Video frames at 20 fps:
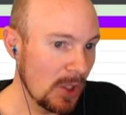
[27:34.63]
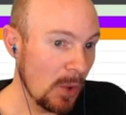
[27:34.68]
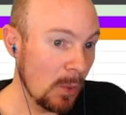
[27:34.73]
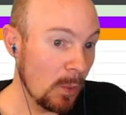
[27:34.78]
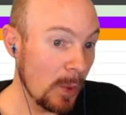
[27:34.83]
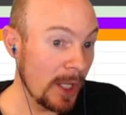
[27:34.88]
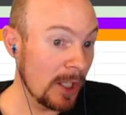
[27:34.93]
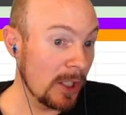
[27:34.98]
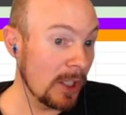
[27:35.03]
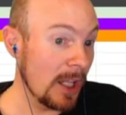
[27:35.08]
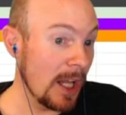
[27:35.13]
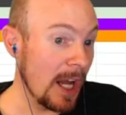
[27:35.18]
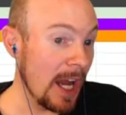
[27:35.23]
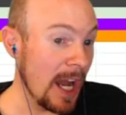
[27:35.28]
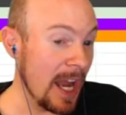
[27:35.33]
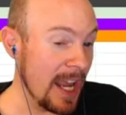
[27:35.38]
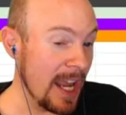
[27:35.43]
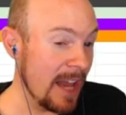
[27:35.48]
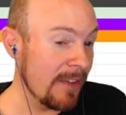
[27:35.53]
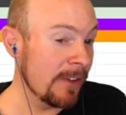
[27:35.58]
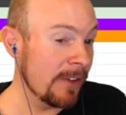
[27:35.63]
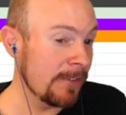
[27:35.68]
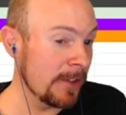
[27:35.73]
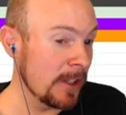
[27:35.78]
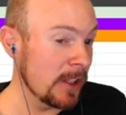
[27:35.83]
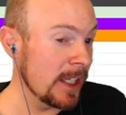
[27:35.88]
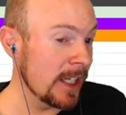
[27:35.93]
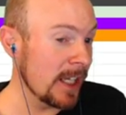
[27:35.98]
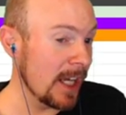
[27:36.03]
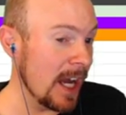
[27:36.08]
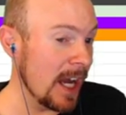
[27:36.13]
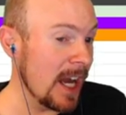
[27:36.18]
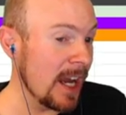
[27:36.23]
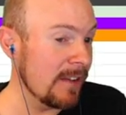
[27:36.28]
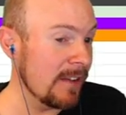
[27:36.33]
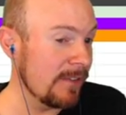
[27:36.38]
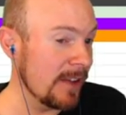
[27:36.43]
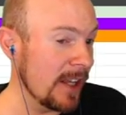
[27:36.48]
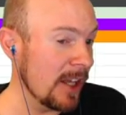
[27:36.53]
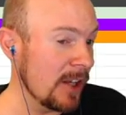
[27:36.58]
Well, I have a feeling
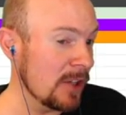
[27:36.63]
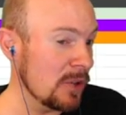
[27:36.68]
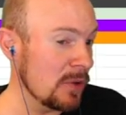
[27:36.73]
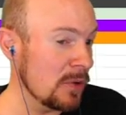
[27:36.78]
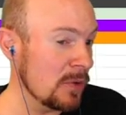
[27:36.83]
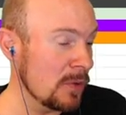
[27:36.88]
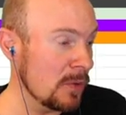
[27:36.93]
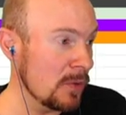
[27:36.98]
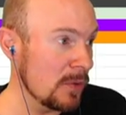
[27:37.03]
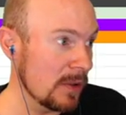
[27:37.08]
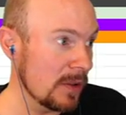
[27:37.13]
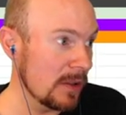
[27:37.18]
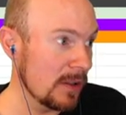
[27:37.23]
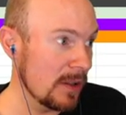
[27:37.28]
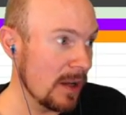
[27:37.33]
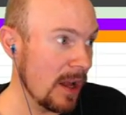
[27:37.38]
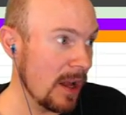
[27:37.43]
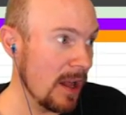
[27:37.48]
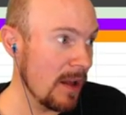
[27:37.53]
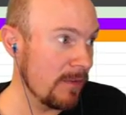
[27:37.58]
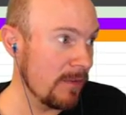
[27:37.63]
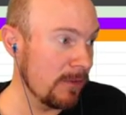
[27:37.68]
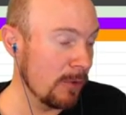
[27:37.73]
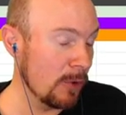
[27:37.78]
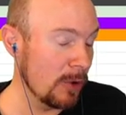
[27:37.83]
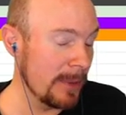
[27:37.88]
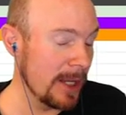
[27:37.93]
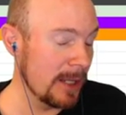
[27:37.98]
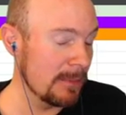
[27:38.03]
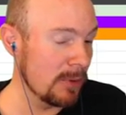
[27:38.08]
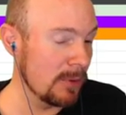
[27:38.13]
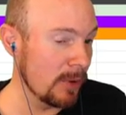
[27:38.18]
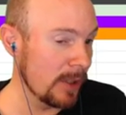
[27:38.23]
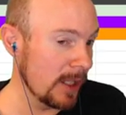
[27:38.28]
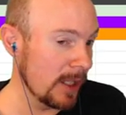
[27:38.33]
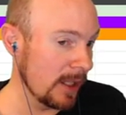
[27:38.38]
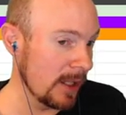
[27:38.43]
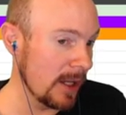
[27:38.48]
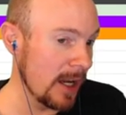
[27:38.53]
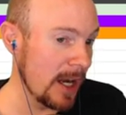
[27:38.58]
I value four man
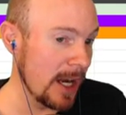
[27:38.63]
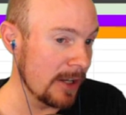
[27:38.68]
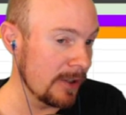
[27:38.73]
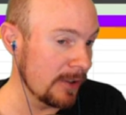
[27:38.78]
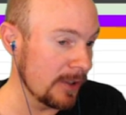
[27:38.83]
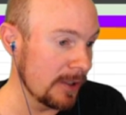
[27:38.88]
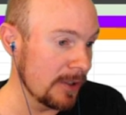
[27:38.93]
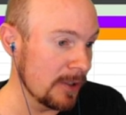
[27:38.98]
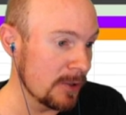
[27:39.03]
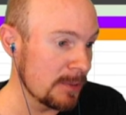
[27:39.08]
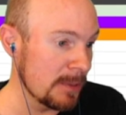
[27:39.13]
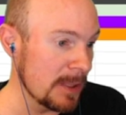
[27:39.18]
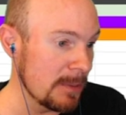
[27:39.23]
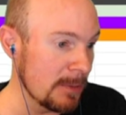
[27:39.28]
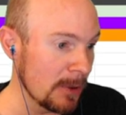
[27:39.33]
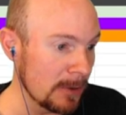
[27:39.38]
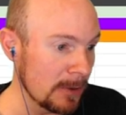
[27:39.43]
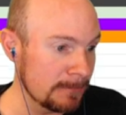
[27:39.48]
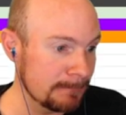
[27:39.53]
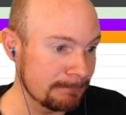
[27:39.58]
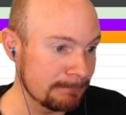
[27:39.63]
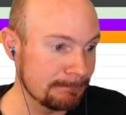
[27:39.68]
boarding higher than those people.